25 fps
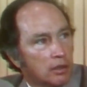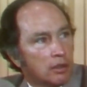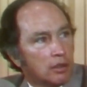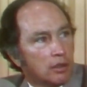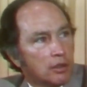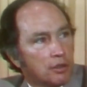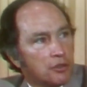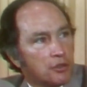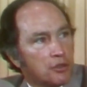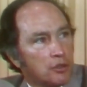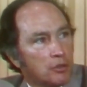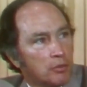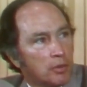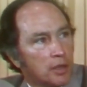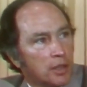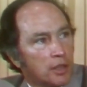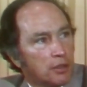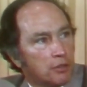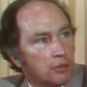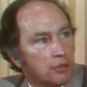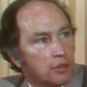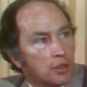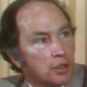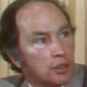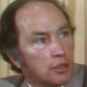also
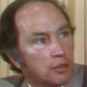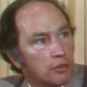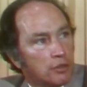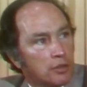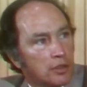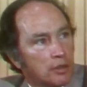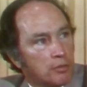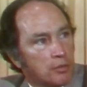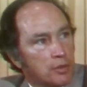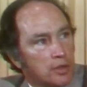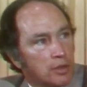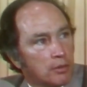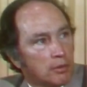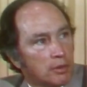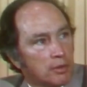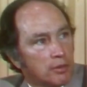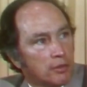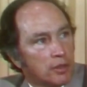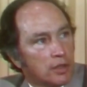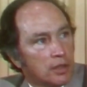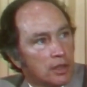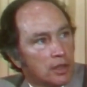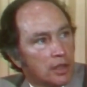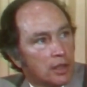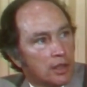benefited from some of
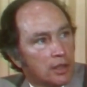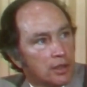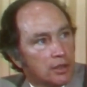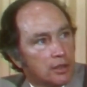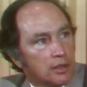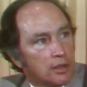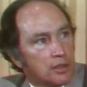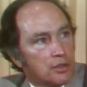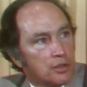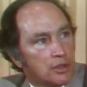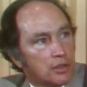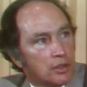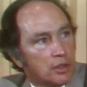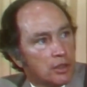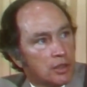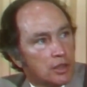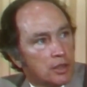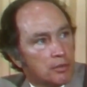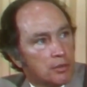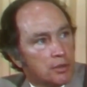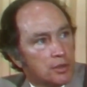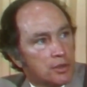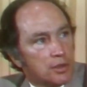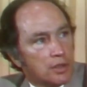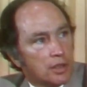the ideas and
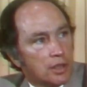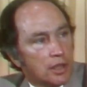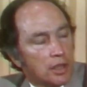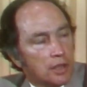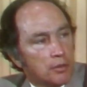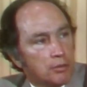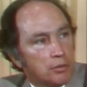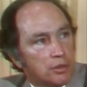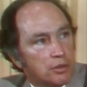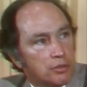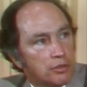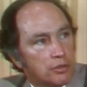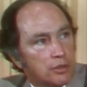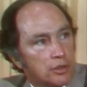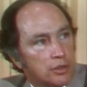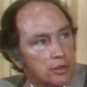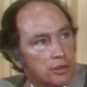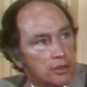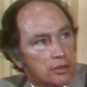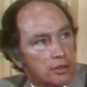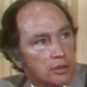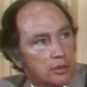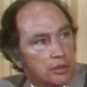arguments that I put forth.